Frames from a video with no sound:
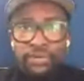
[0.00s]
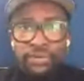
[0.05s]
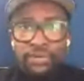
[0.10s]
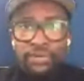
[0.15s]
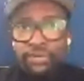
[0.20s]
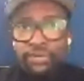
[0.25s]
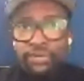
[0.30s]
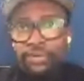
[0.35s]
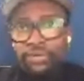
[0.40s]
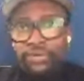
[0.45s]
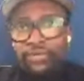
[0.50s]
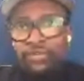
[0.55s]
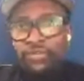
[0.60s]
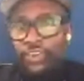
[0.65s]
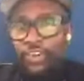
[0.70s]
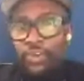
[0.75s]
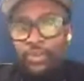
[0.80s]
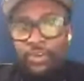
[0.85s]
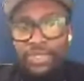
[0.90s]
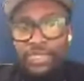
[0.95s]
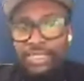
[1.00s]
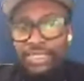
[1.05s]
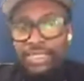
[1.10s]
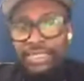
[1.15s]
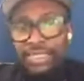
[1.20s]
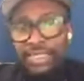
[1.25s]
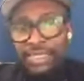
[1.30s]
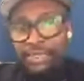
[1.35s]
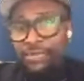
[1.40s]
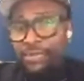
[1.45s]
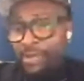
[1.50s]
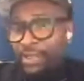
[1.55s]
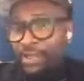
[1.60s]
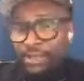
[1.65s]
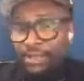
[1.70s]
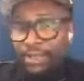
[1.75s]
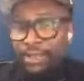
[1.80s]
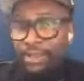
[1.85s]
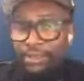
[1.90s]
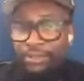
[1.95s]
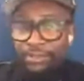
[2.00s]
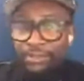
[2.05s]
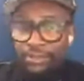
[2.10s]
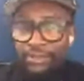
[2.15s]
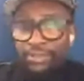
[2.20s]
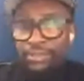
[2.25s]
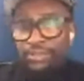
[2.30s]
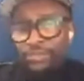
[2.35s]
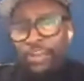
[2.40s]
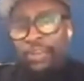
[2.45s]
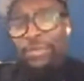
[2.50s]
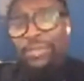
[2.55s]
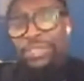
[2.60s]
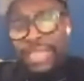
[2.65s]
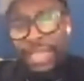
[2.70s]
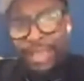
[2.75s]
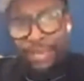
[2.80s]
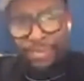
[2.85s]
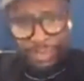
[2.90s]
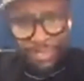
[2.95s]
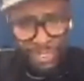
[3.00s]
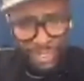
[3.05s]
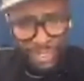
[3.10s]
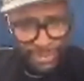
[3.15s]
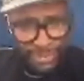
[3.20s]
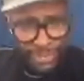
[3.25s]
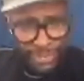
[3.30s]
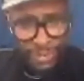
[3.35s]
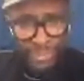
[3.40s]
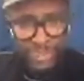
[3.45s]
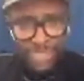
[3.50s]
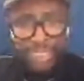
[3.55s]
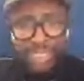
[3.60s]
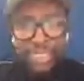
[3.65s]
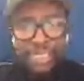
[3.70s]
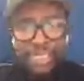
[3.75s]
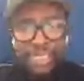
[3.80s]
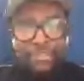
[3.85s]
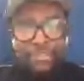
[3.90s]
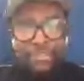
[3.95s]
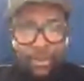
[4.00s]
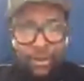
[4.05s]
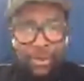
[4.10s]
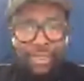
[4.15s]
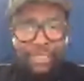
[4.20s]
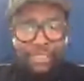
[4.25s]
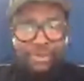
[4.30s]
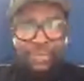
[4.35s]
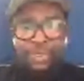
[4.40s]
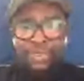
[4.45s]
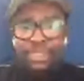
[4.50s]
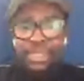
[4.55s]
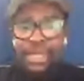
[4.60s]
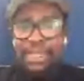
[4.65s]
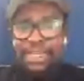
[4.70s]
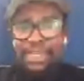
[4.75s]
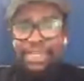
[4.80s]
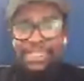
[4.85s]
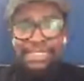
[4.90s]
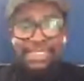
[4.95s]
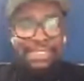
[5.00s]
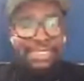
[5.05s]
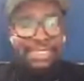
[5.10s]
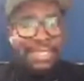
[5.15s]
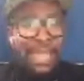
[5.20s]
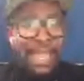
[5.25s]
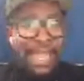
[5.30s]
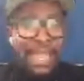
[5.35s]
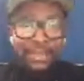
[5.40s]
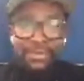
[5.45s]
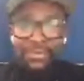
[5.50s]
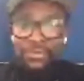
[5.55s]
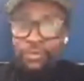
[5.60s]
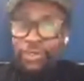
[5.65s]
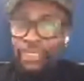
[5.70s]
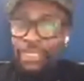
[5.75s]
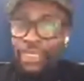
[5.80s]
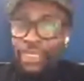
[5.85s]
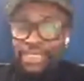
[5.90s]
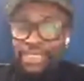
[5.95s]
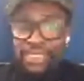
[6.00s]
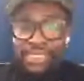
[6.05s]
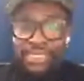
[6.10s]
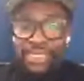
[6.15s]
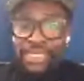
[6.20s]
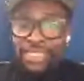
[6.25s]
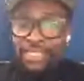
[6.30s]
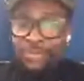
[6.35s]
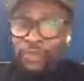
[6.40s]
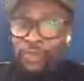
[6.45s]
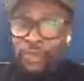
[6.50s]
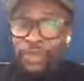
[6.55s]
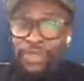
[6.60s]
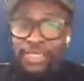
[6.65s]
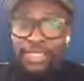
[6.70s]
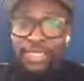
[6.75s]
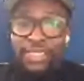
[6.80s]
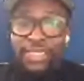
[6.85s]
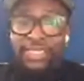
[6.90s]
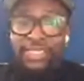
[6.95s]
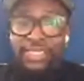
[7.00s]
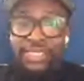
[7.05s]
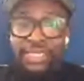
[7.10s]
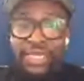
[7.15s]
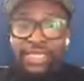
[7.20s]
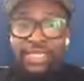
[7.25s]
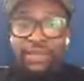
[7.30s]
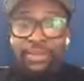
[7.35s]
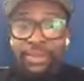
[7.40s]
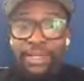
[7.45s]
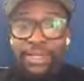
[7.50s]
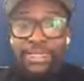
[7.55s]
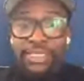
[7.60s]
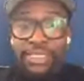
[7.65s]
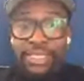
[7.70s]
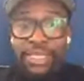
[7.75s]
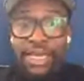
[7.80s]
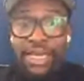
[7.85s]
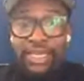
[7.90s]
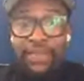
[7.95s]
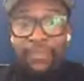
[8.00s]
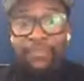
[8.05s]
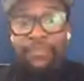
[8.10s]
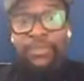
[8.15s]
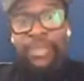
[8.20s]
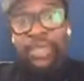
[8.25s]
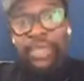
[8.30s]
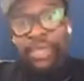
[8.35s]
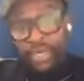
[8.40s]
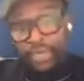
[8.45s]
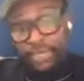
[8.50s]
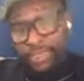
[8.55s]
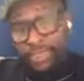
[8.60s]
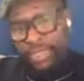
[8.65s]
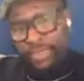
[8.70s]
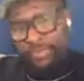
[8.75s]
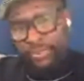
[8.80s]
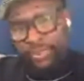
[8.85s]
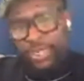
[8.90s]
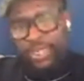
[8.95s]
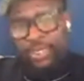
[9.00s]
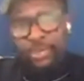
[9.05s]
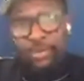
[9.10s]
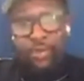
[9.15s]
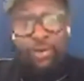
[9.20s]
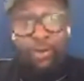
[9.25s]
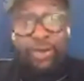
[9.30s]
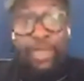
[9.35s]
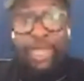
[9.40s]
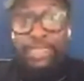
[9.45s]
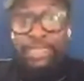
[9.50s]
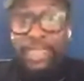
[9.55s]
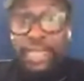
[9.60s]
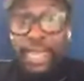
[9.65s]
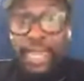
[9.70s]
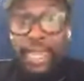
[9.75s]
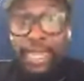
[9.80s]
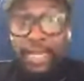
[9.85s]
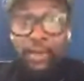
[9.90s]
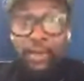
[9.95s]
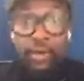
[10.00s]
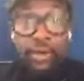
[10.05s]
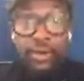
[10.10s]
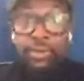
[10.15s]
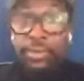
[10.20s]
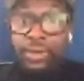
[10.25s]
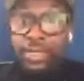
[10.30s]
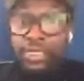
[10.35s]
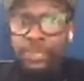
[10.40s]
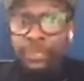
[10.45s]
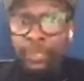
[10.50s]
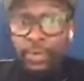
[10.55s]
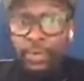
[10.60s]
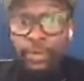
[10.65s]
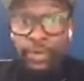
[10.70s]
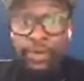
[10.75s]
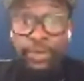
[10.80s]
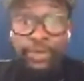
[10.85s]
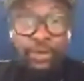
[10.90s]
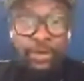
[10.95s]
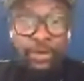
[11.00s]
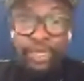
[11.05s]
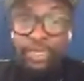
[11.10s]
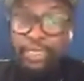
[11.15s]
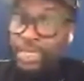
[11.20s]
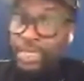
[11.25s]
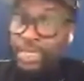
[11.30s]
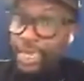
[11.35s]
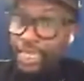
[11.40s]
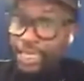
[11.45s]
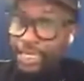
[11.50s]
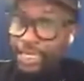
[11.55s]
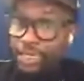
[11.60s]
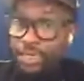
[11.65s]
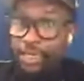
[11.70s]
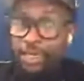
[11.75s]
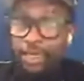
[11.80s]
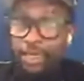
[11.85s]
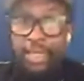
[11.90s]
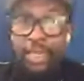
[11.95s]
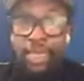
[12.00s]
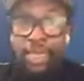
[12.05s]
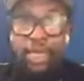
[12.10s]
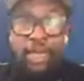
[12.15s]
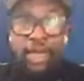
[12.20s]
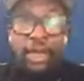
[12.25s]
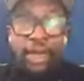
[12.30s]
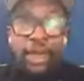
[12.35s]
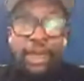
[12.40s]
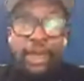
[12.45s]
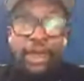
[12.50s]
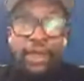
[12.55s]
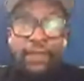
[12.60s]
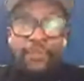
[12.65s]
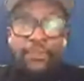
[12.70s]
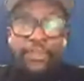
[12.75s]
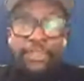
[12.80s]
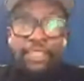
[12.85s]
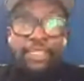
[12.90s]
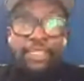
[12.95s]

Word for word: film is happening in New York City, of course, but like it's not really as accessible as it is in a place like Cleveland or LA or Pittsburgh or Atlanta. Um, and the list goes on. So, you know,